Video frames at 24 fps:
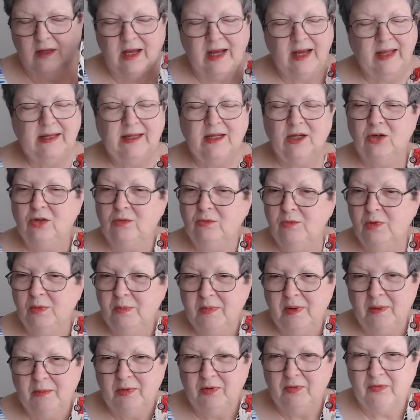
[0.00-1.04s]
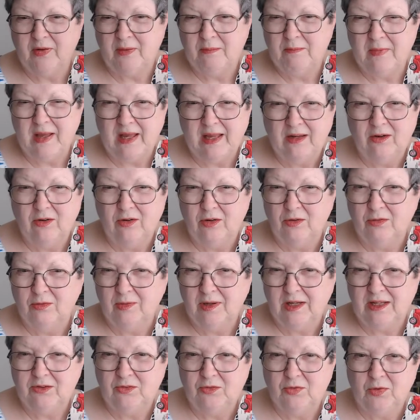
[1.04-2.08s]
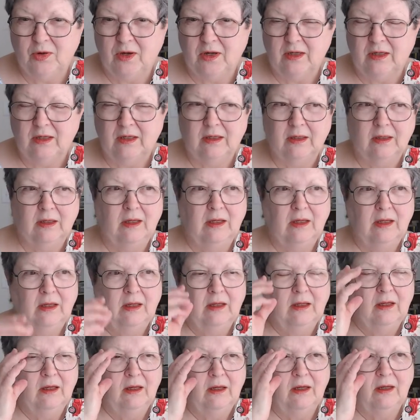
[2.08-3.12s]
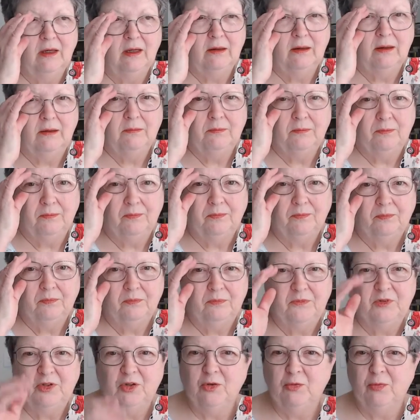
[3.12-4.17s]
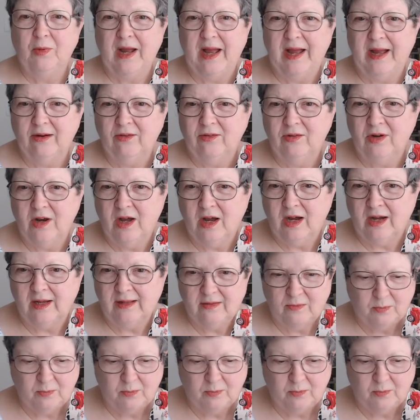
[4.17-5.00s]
I couldn't remember if I made her a red truck um, do rag or not,